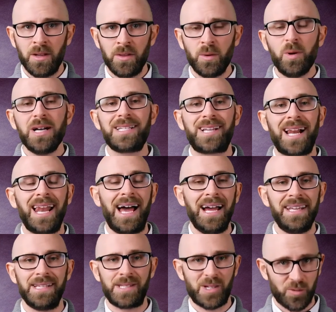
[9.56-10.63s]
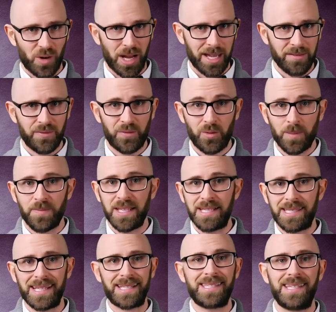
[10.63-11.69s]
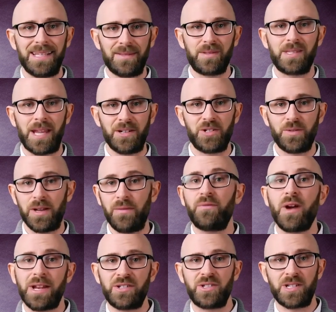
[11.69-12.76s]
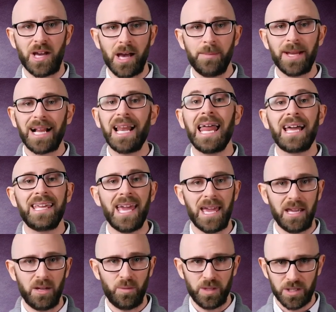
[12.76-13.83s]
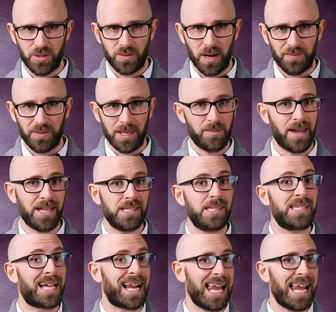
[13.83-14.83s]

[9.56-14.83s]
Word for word: The word claque is derived from the 16th century French term claquer, which roughly meant to